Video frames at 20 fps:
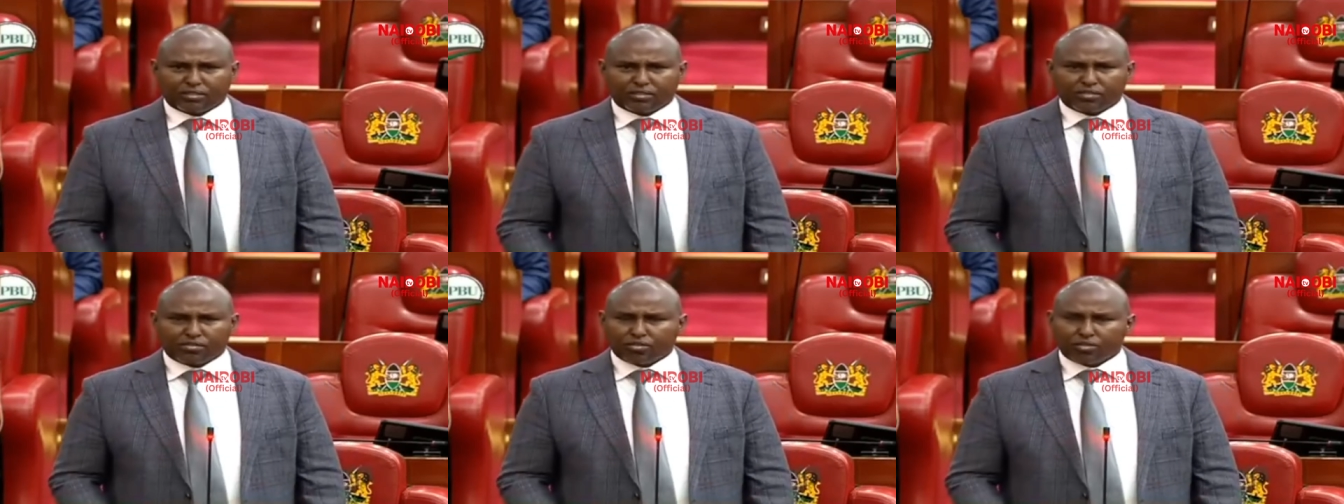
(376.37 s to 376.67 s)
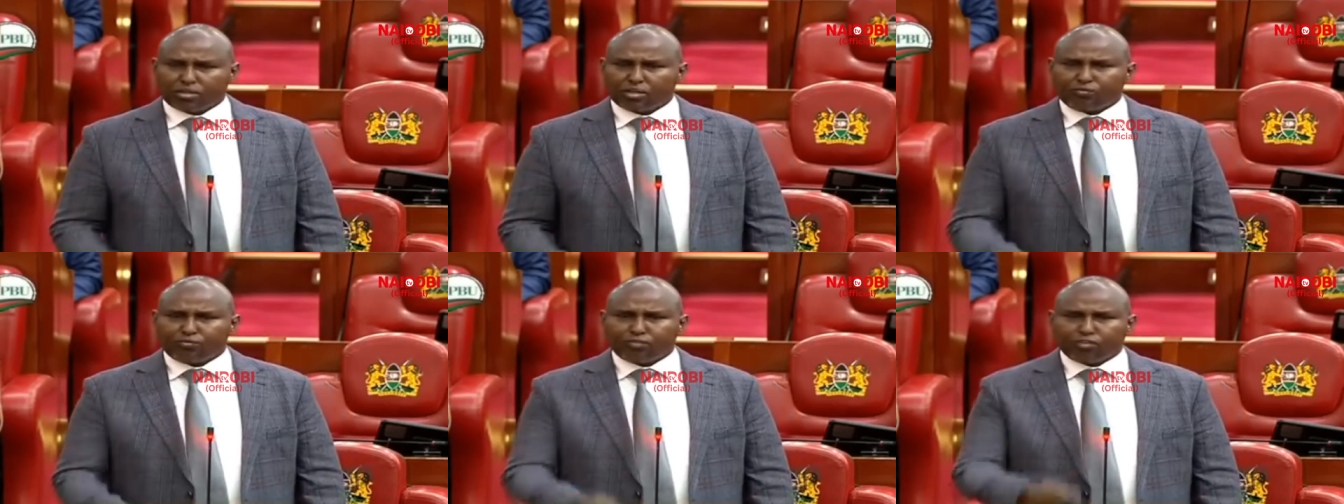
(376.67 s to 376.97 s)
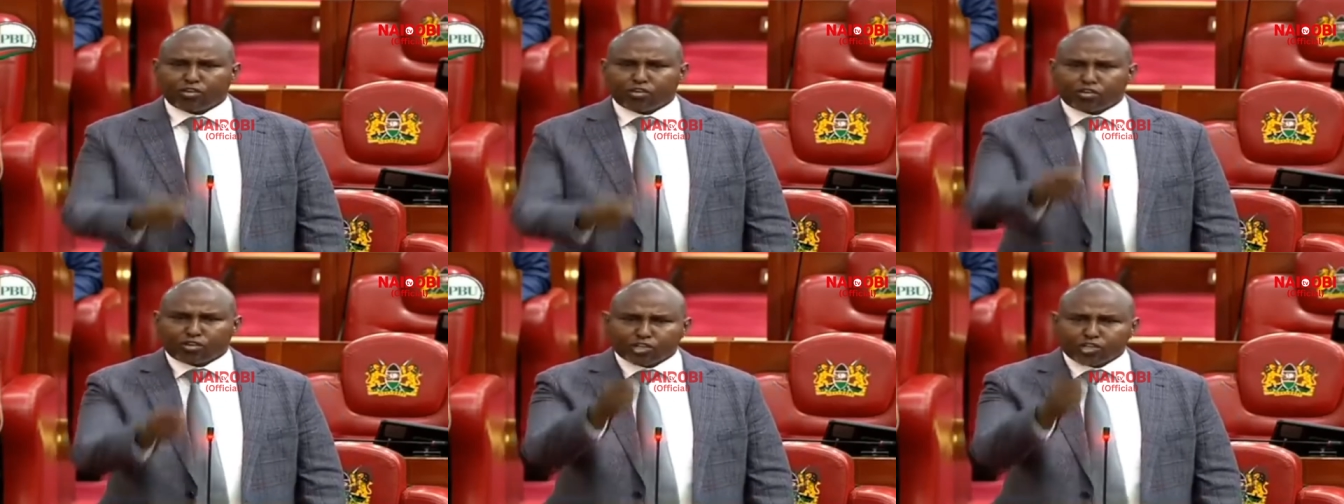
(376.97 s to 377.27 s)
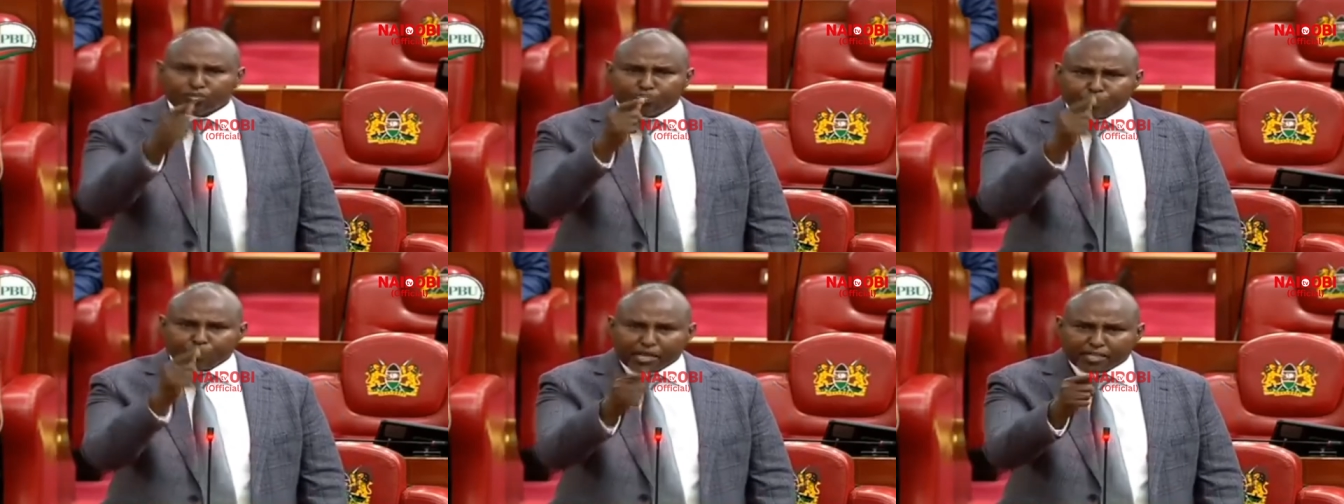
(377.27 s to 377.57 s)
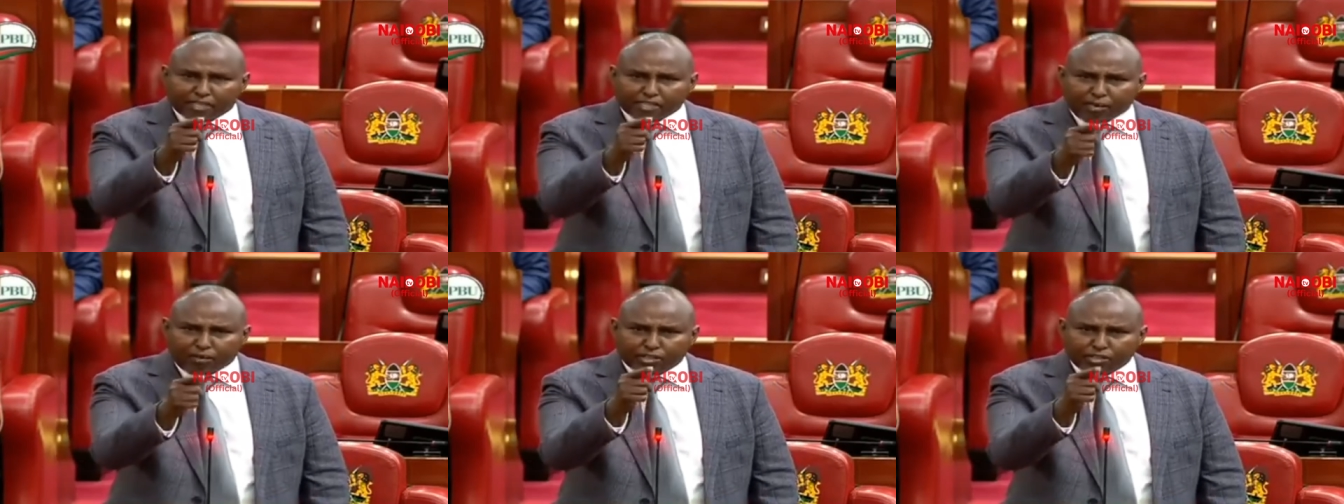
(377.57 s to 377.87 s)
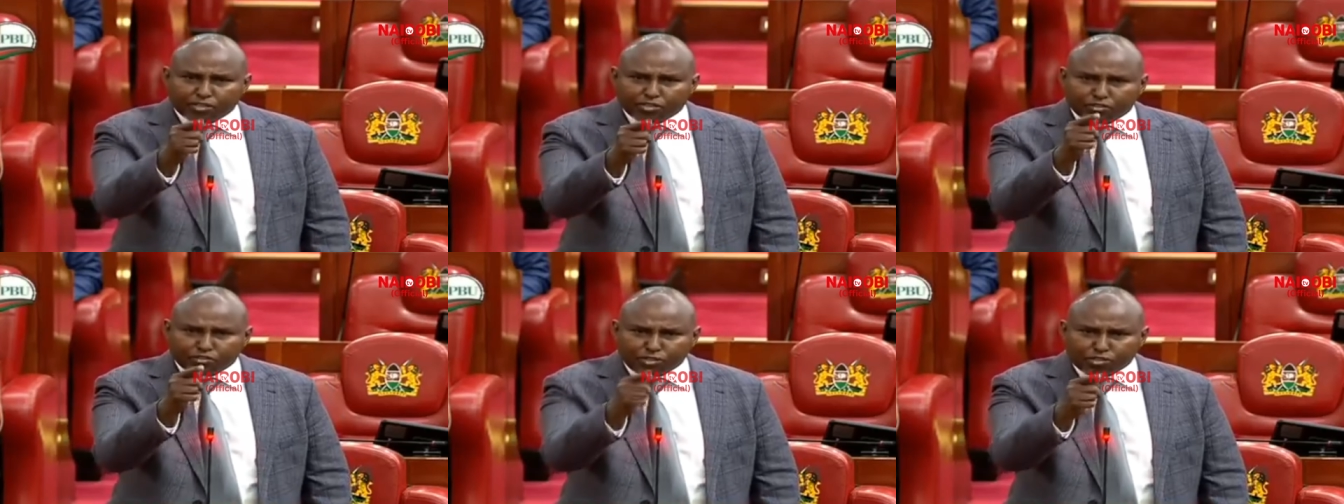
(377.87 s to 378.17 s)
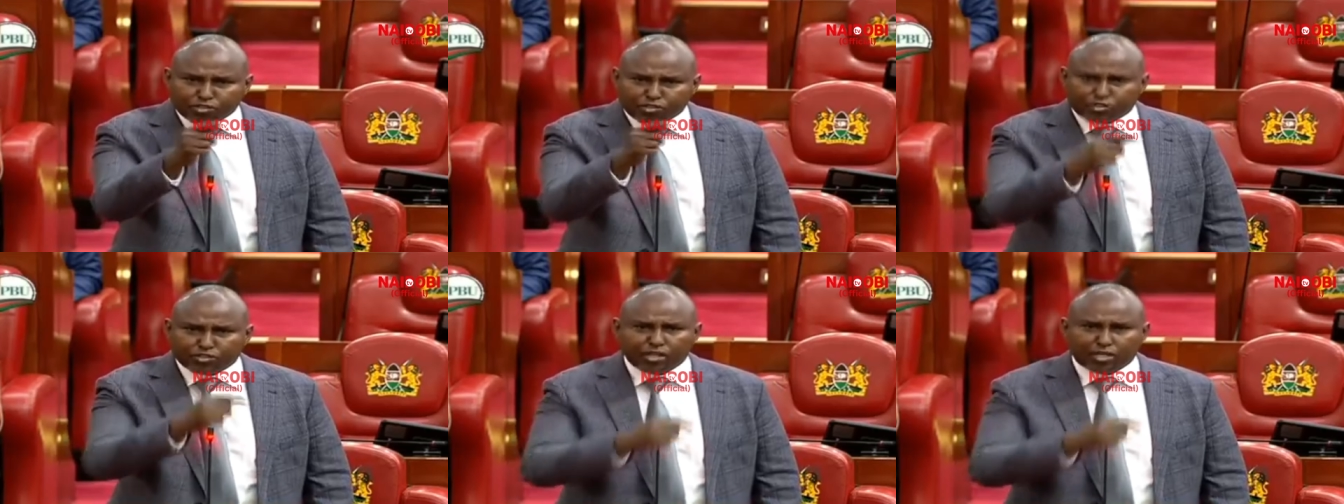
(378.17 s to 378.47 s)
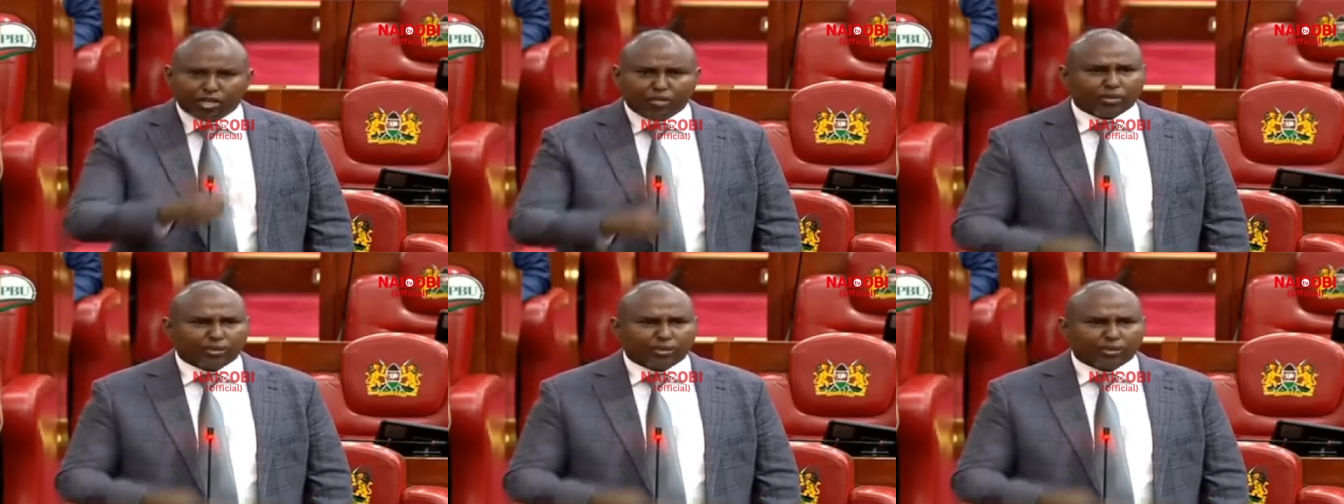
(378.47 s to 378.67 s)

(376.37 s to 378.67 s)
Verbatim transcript: So if we don't respect our institutions,